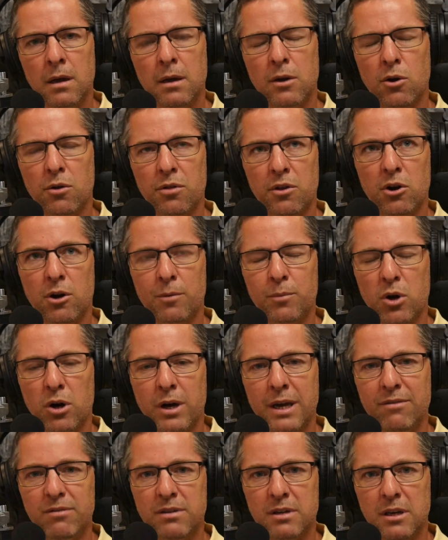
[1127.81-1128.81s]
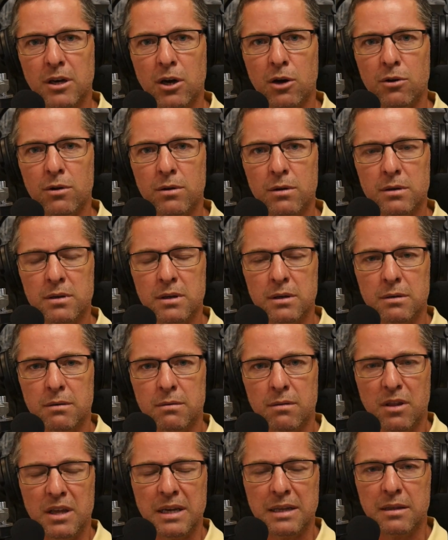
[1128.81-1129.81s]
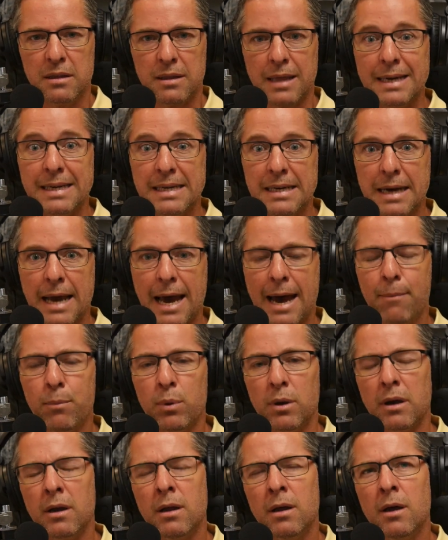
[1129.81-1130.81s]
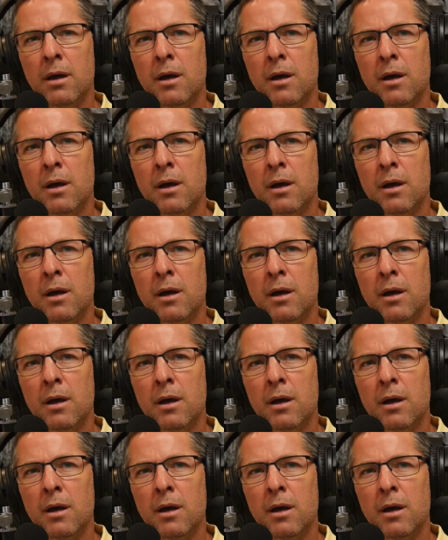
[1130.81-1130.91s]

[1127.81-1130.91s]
Not that I'm naive to think that they didn't happen,